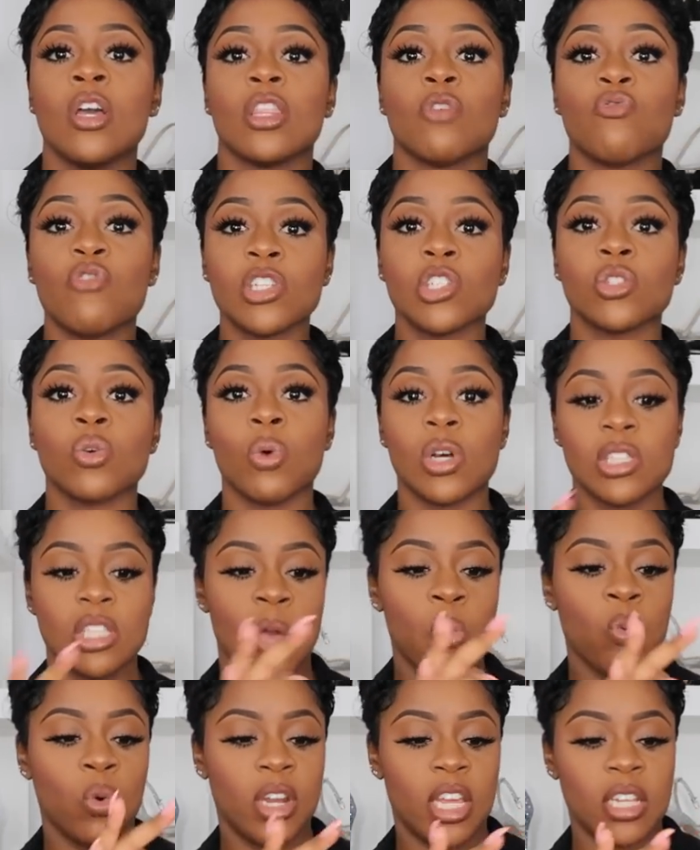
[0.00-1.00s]
the original ones
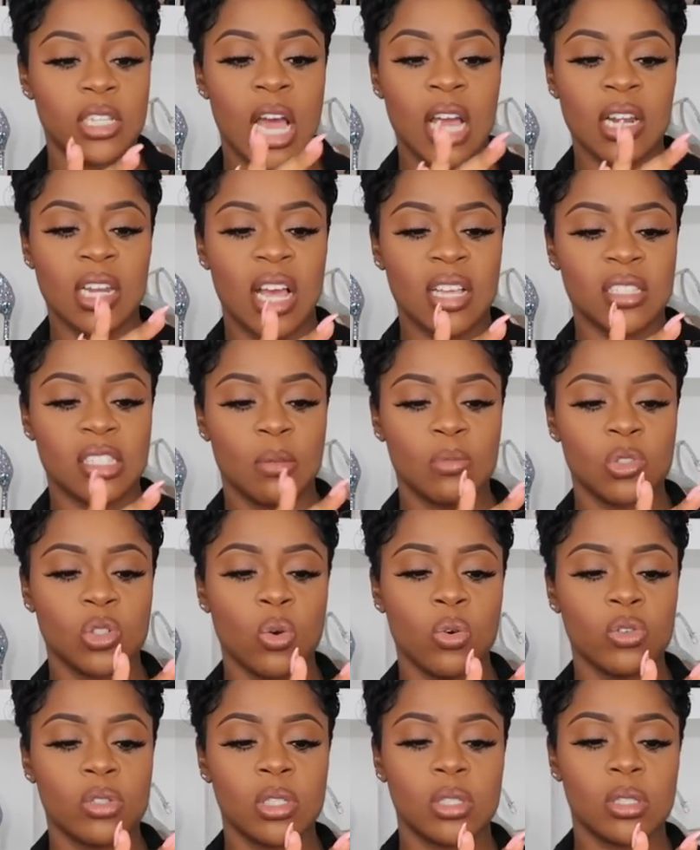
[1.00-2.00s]
i wanted had like some
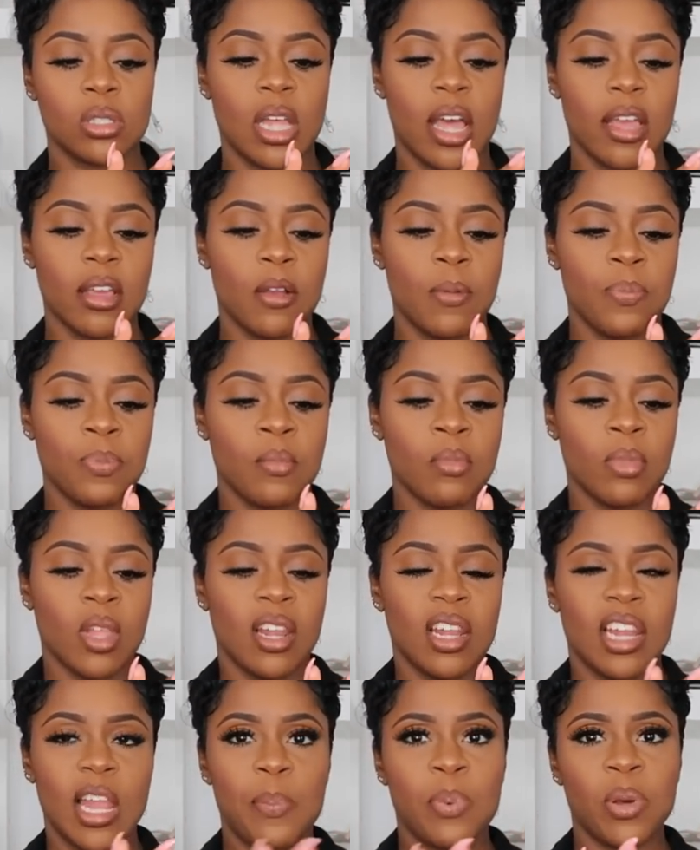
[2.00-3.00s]
sort of like
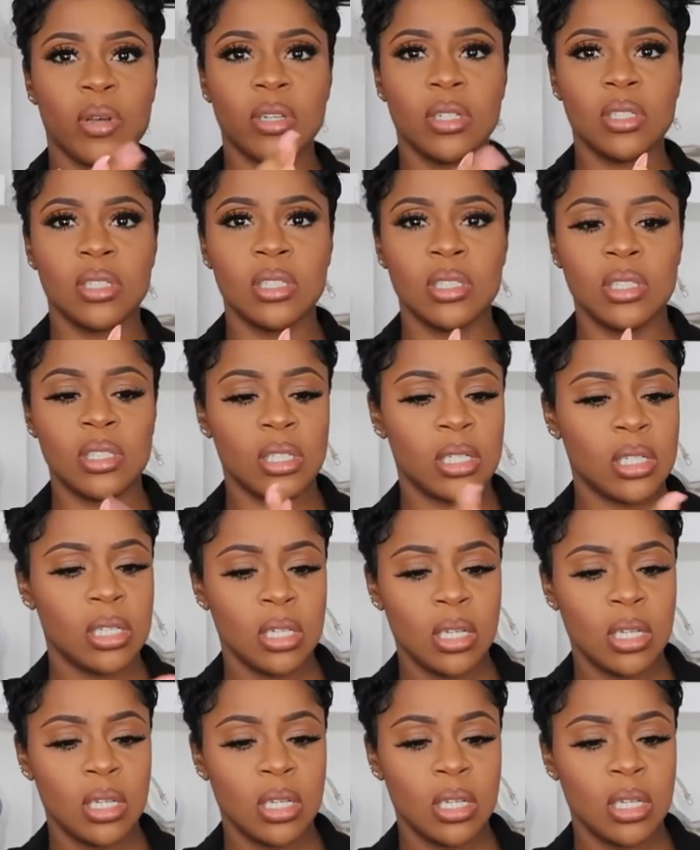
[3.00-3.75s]
leopard